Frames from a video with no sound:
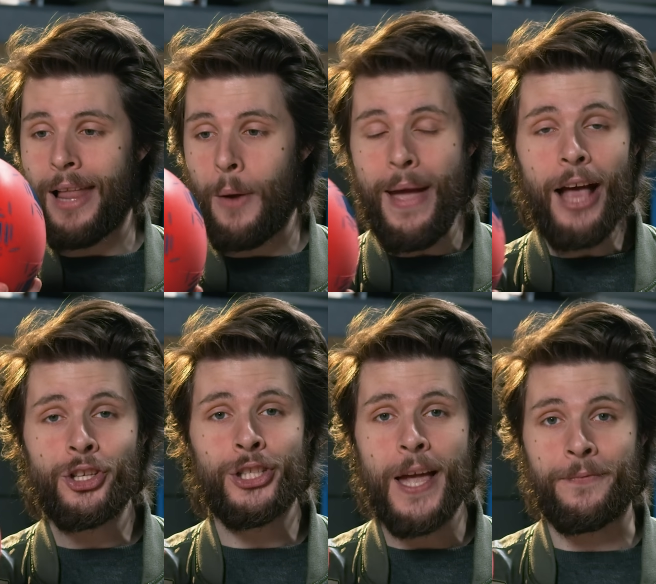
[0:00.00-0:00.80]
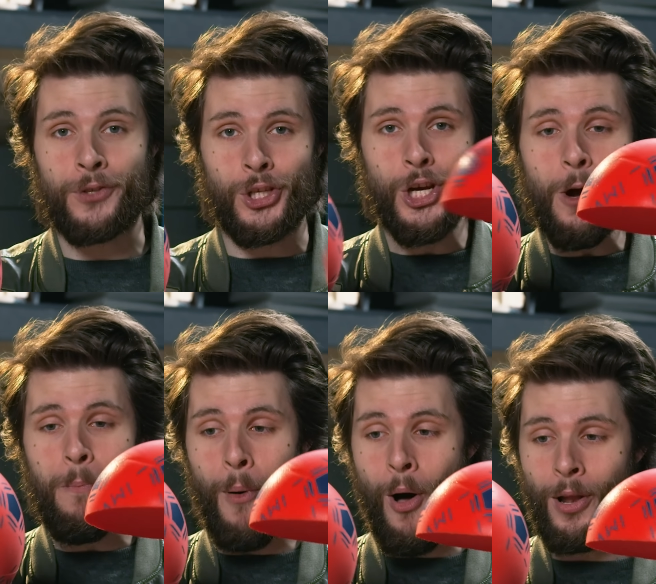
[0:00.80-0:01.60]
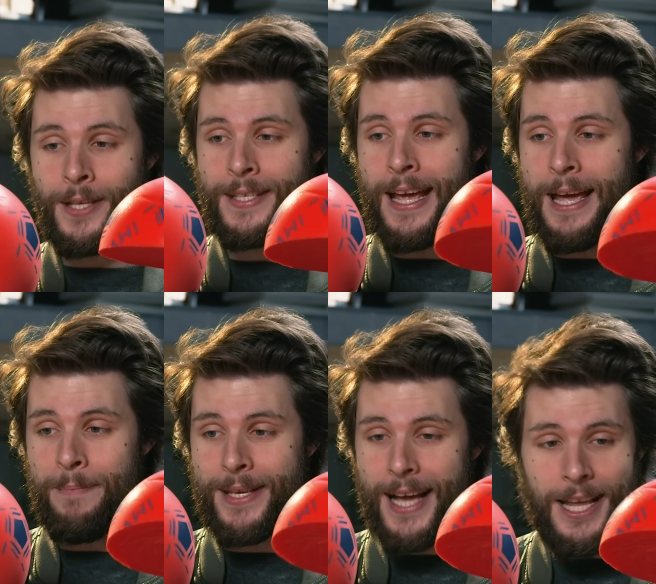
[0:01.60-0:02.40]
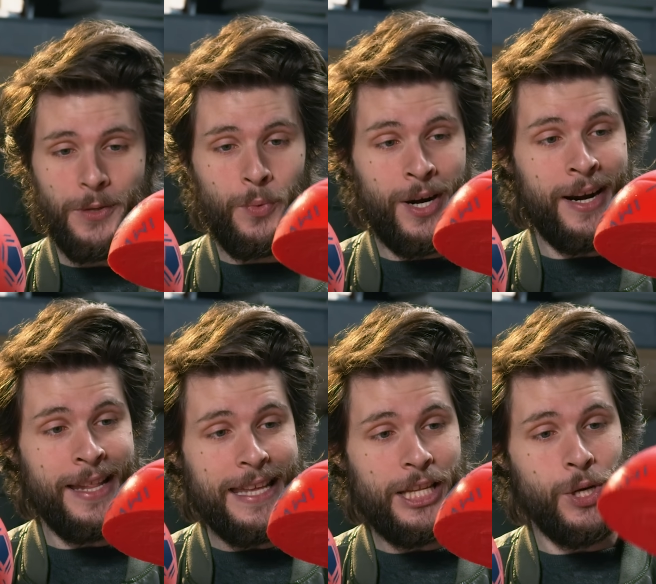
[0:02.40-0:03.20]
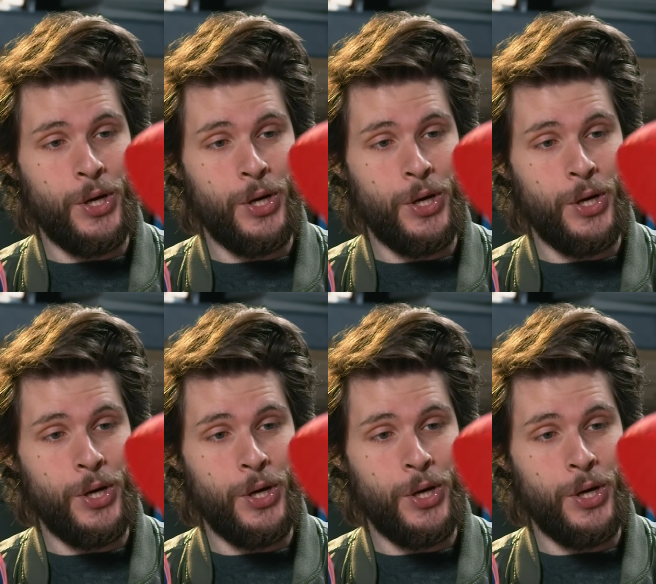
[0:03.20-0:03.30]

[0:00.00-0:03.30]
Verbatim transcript: And we actually have two balls because we're gonna need to